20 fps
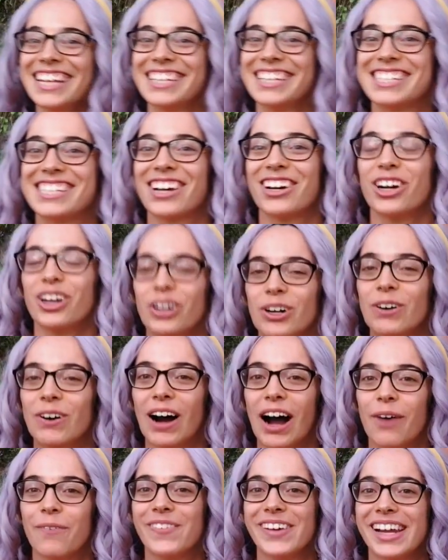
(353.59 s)
So
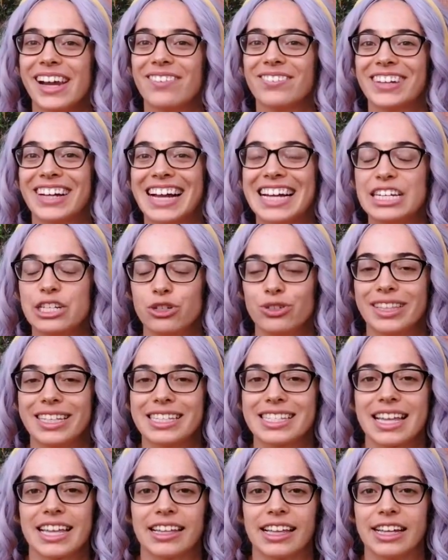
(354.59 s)
whenever I do this,
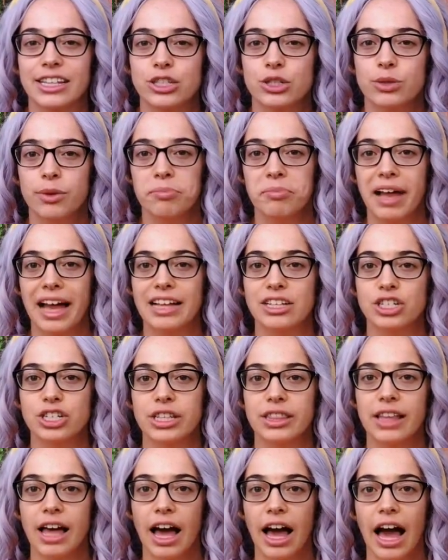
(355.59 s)
I like to imagine
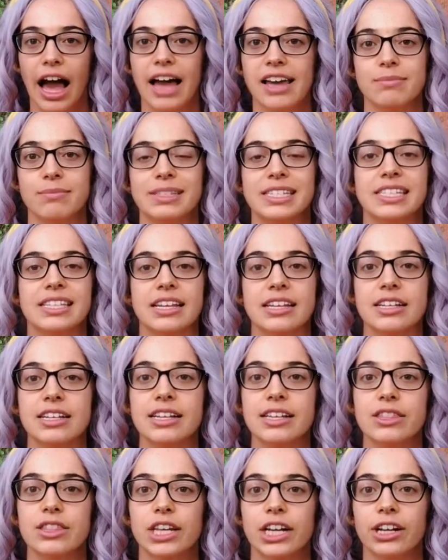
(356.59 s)
that I am
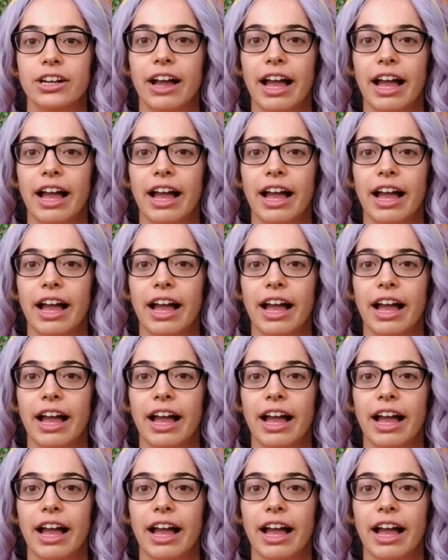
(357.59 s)
sending their